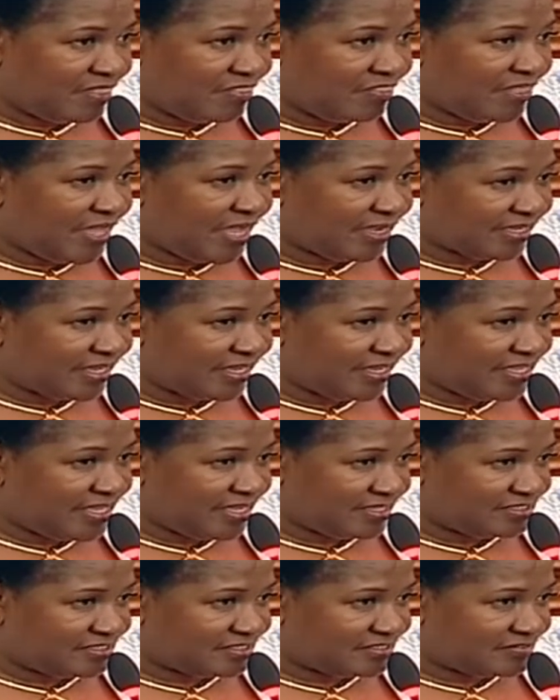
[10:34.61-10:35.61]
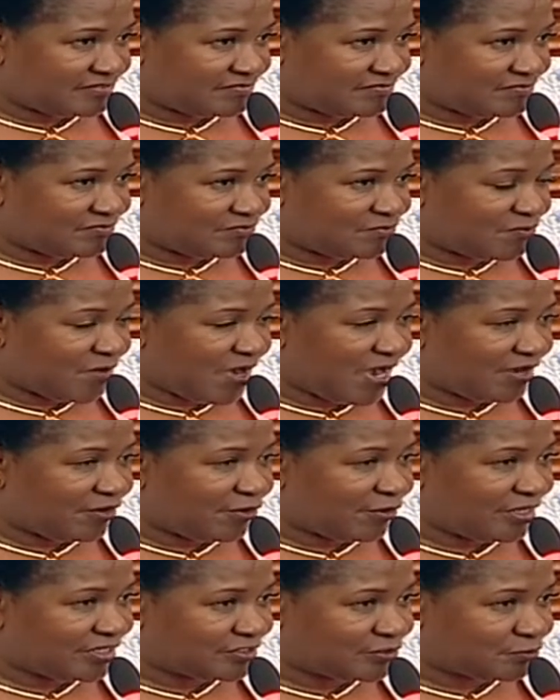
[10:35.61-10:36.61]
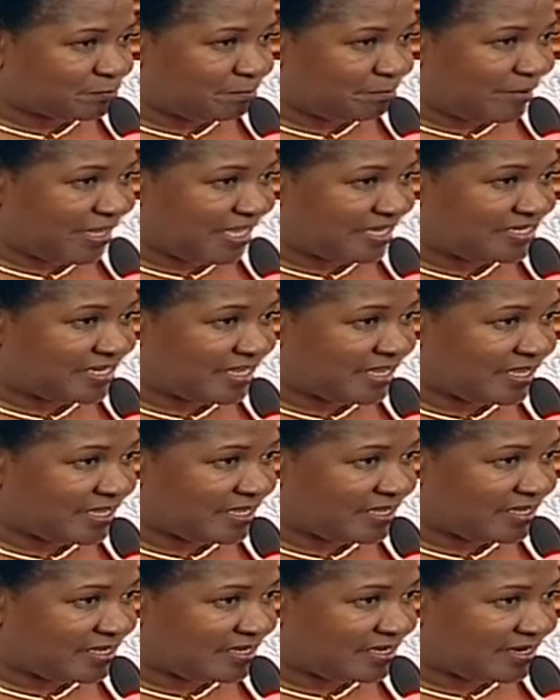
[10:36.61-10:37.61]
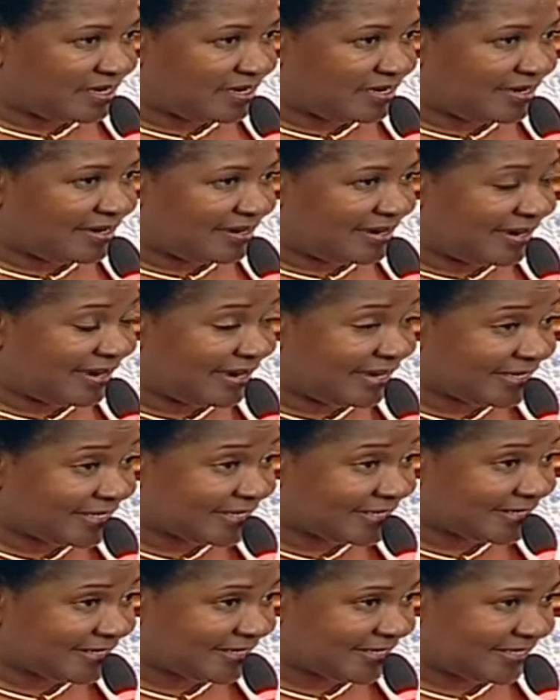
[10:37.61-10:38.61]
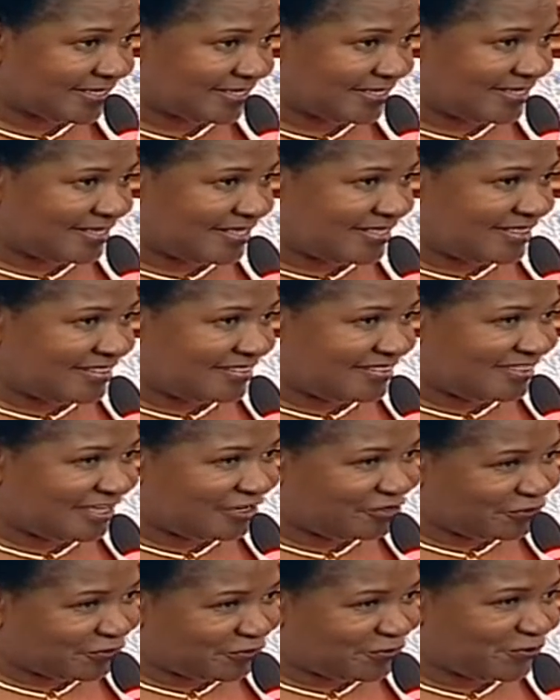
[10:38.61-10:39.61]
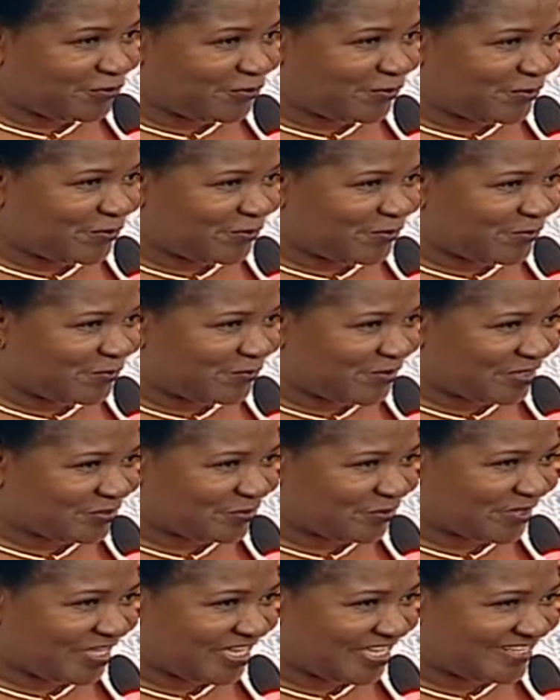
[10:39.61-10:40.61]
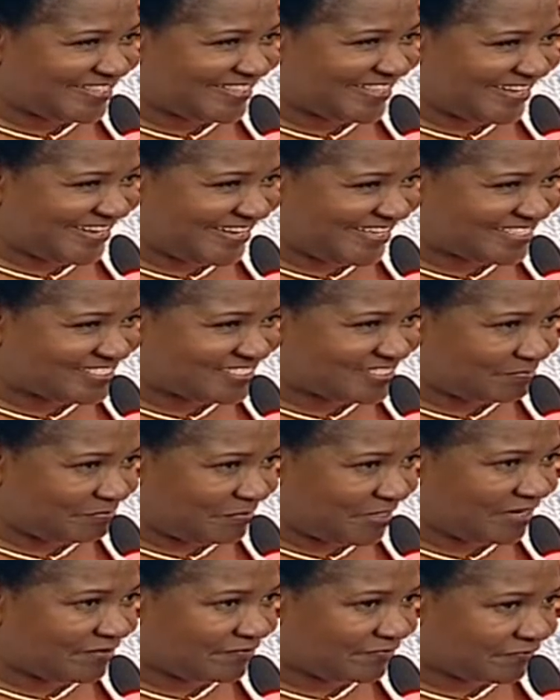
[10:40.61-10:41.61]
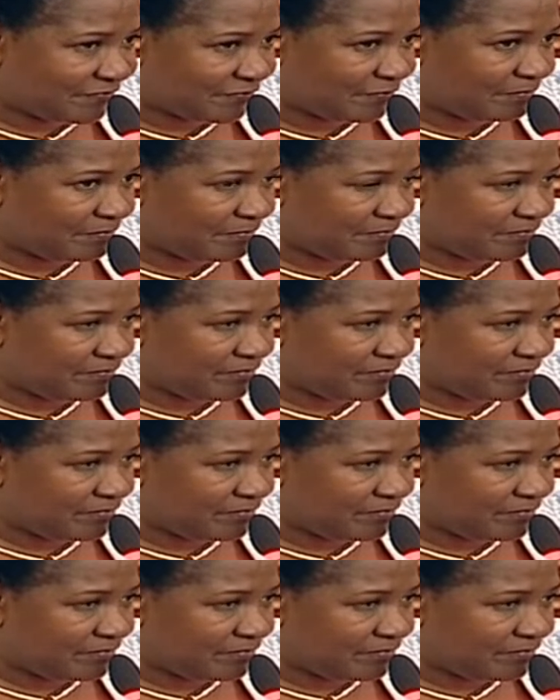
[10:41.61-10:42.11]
There are Kenyans who are going to bed hungry. They don't know where to get the next meal from.